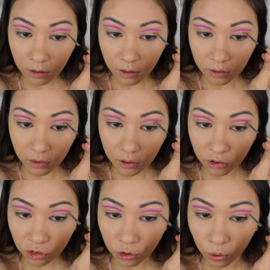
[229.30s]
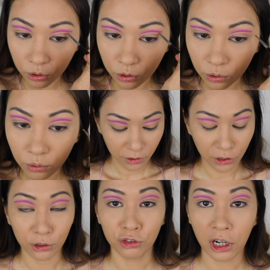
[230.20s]
Like they show you
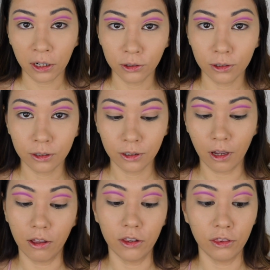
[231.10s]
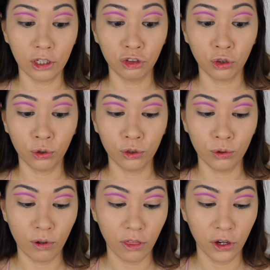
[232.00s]
their childhood, and then they show
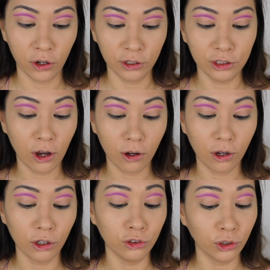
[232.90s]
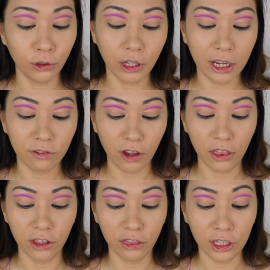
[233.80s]
you their young adult life,
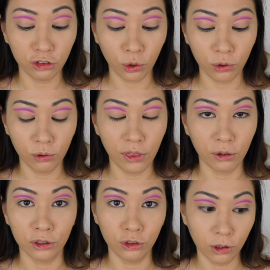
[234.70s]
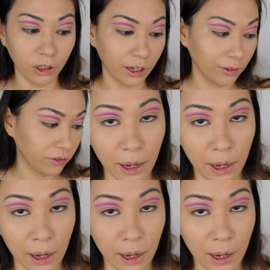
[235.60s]
and then they show you their adult life.